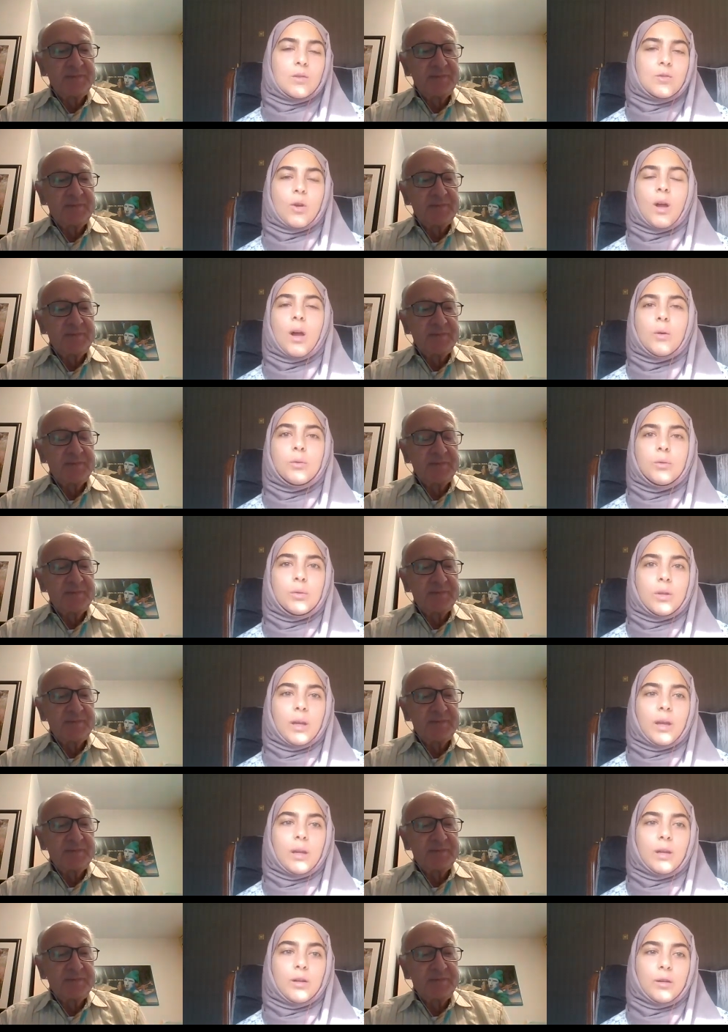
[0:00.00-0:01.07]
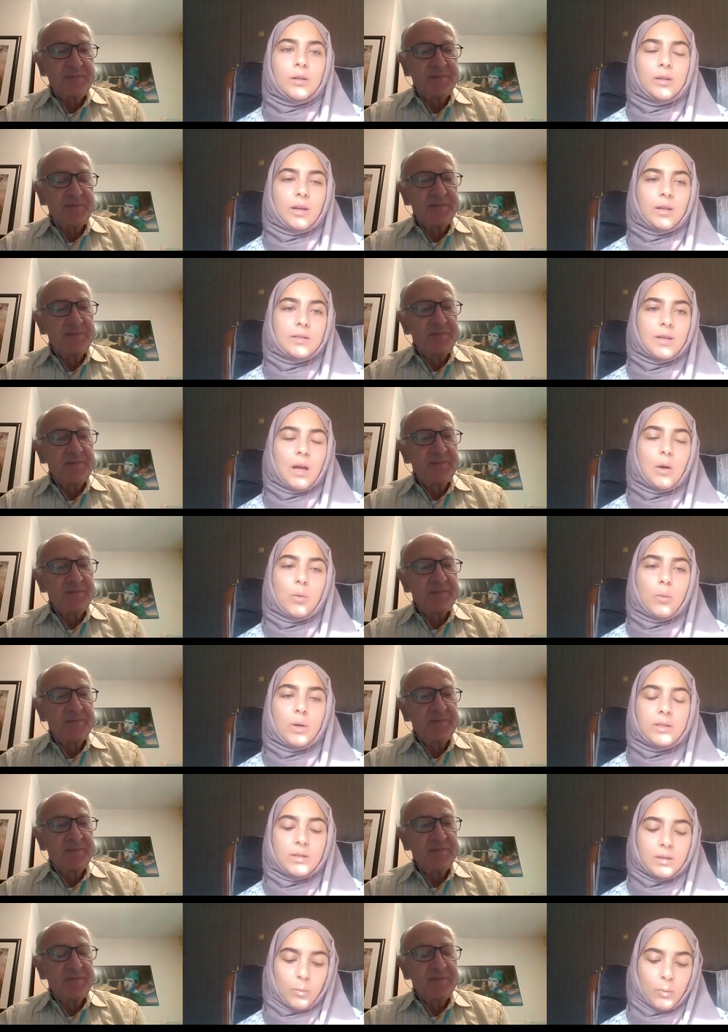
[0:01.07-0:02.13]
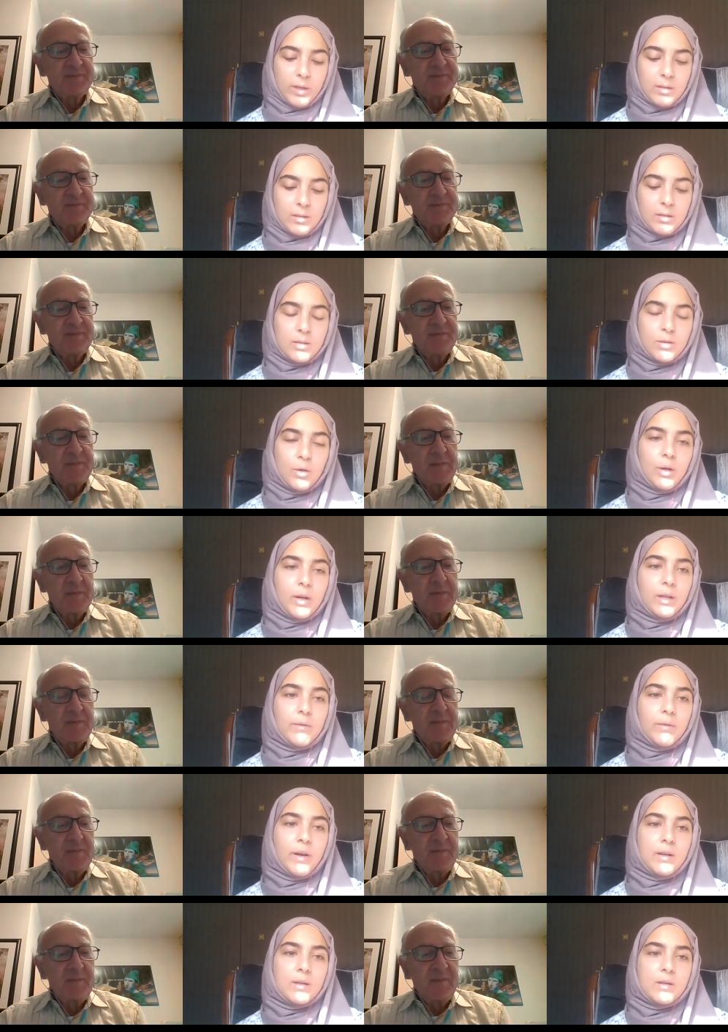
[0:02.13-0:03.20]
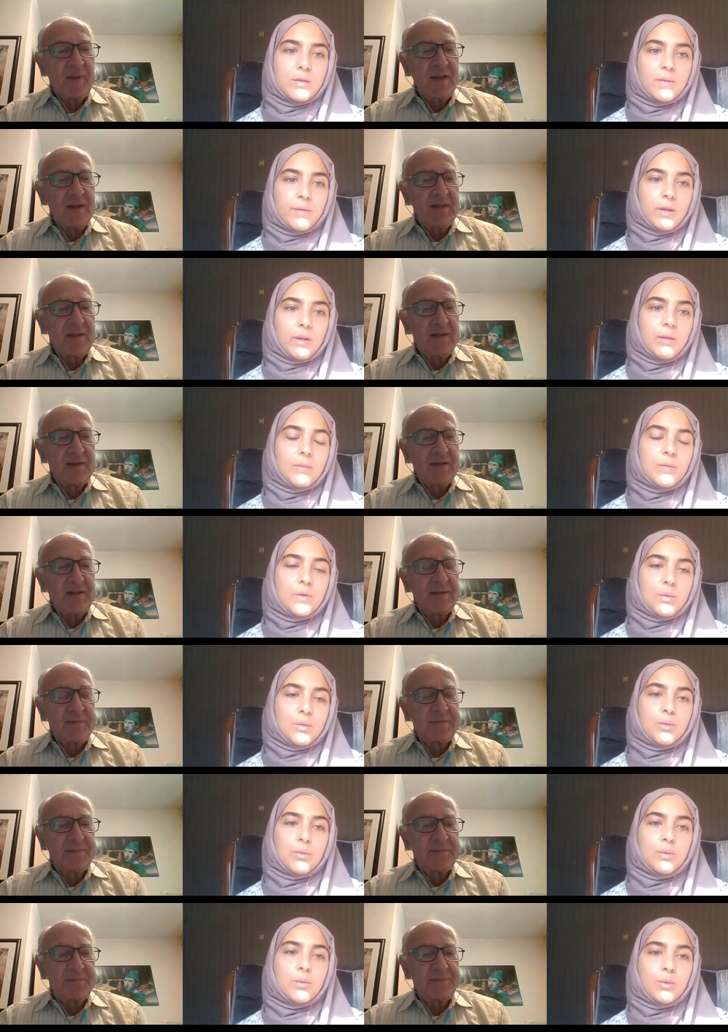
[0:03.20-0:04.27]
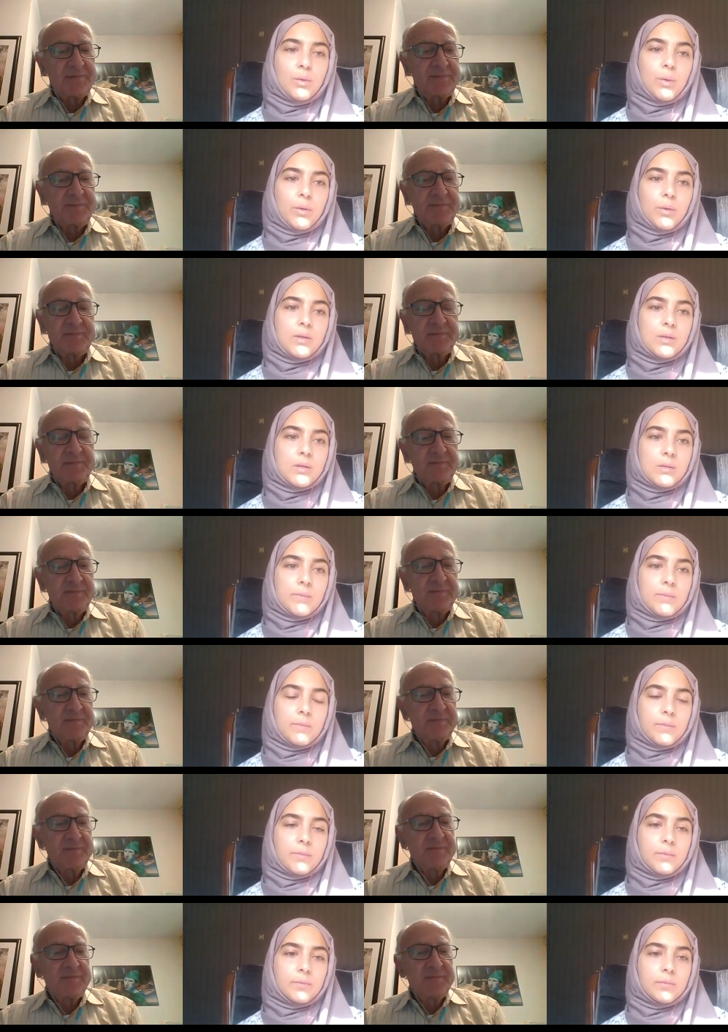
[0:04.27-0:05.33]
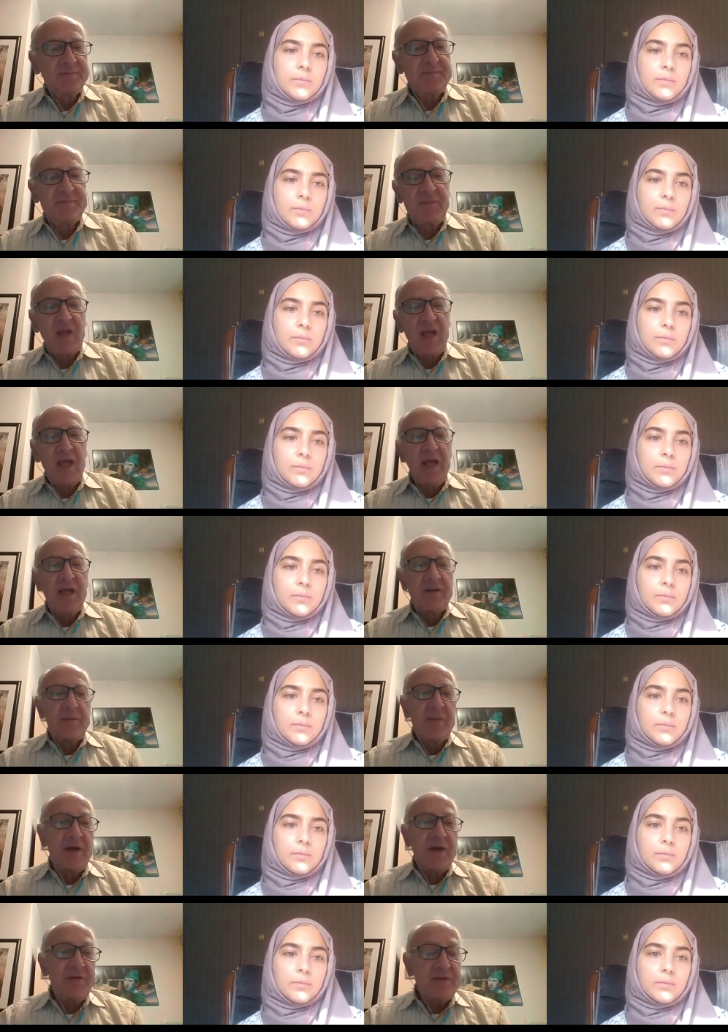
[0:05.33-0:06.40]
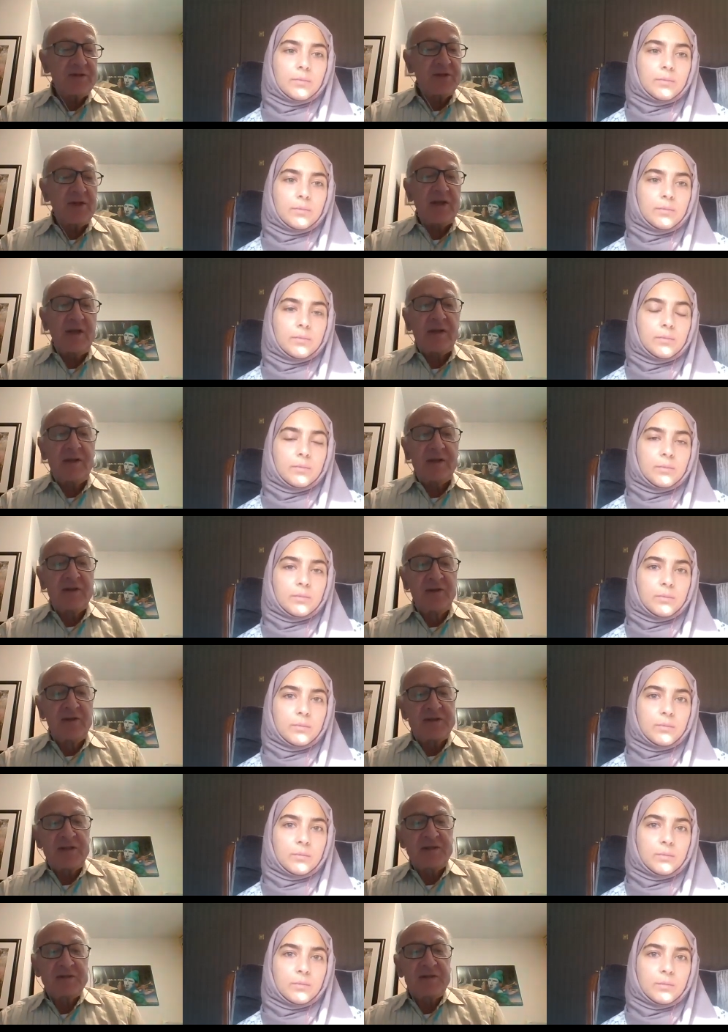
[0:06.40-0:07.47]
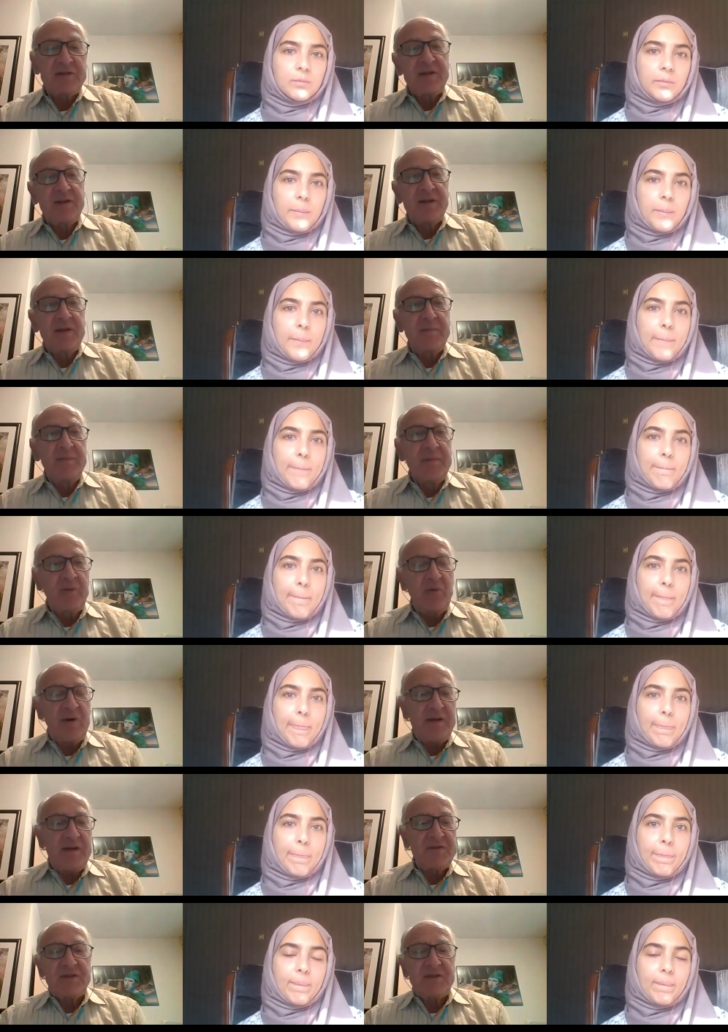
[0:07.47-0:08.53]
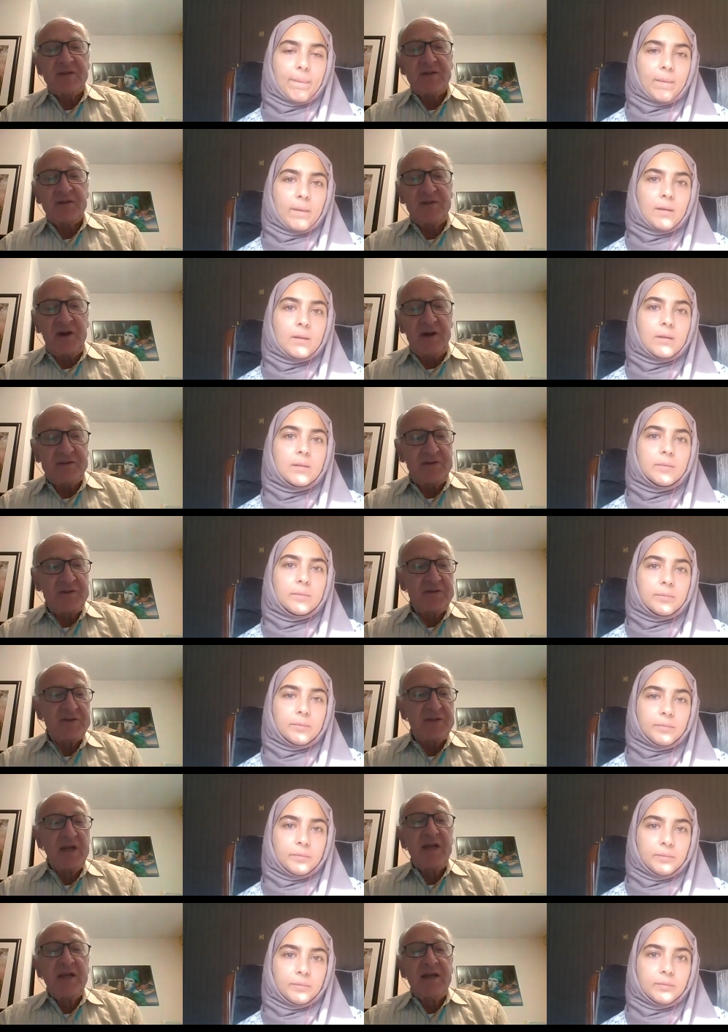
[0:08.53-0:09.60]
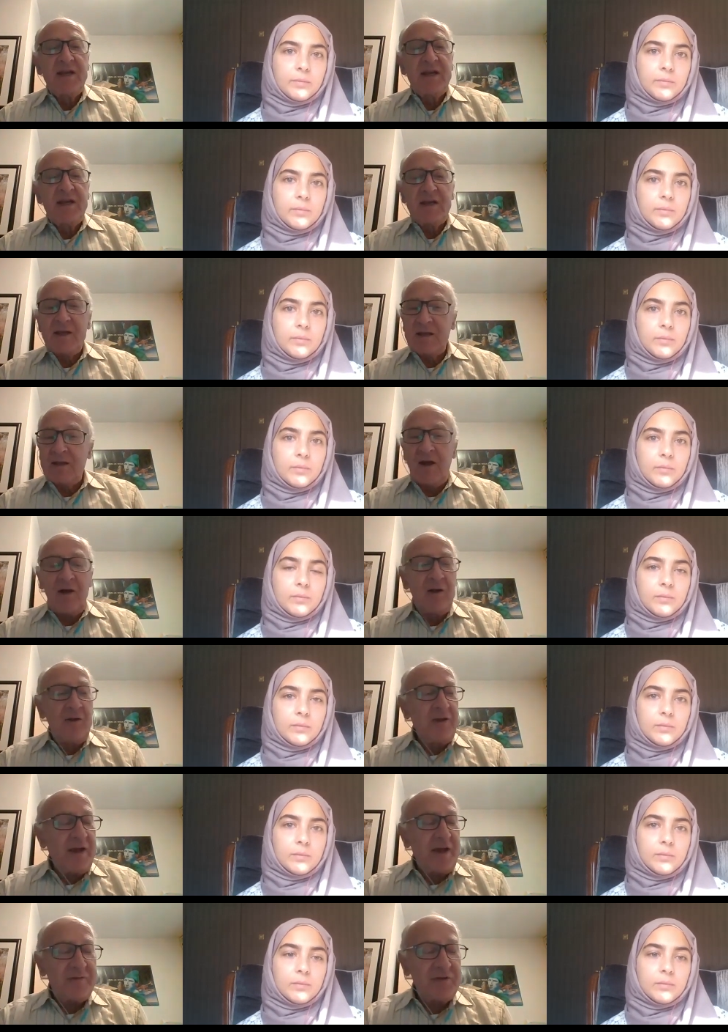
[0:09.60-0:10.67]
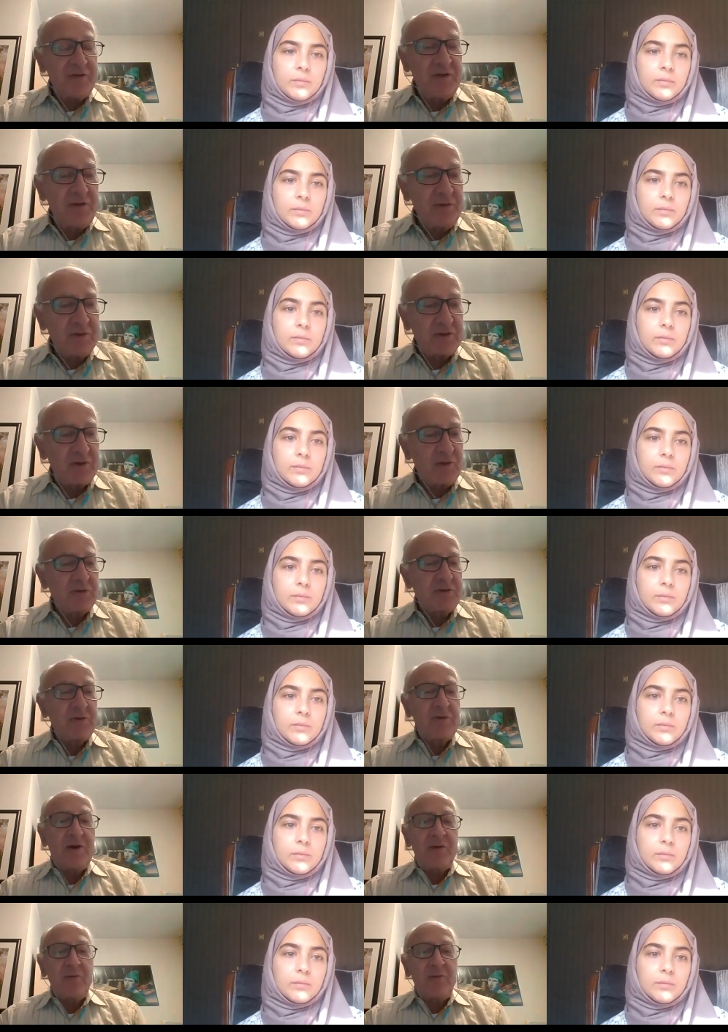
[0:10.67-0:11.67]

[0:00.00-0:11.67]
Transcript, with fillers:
Speaker 1: So how do they learn that? How what what is your advice for them to know this?
Speaker 2: The mothers, the nurses, the midwives, the doctors, all they have to do is go to our